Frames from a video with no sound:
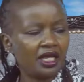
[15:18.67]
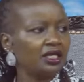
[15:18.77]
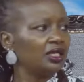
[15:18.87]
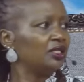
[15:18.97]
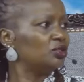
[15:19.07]

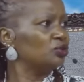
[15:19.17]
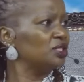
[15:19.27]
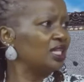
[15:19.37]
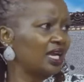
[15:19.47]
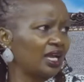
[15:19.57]
In
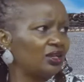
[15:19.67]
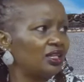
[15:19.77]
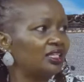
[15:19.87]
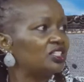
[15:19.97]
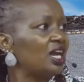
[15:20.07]
choosing
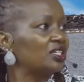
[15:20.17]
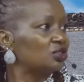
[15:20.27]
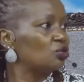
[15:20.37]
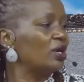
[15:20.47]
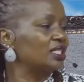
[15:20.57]
the
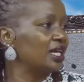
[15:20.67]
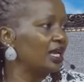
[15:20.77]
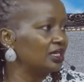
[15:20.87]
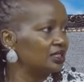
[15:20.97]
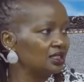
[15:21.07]
church to
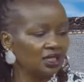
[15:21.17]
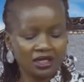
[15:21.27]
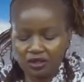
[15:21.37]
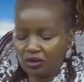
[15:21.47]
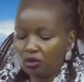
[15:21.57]
attend,
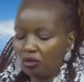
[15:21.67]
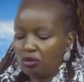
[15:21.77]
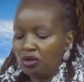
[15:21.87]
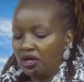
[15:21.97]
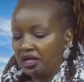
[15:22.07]
you know,
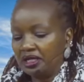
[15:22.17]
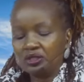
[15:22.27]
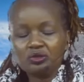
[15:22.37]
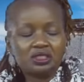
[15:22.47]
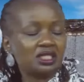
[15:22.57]

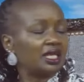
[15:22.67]
choosing the